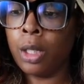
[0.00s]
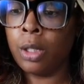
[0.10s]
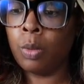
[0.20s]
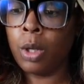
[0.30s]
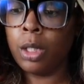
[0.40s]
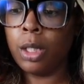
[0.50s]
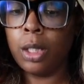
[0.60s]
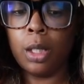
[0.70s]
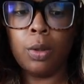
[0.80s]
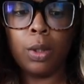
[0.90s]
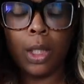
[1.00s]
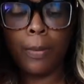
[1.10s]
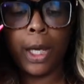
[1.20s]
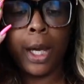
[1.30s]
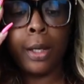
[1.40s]
I just wanted to send you
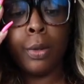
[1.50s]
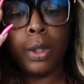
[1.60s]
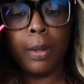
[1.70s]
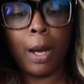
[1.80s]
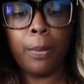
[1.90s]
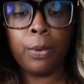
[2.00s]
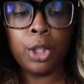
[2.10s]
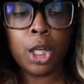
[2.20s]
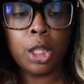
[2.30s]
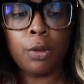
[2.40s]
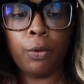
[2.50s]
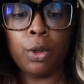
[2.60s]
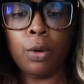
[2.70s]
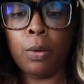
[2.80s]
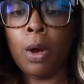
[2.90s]
some candles and my appreciation for
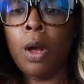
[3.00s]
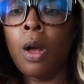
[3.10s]
your,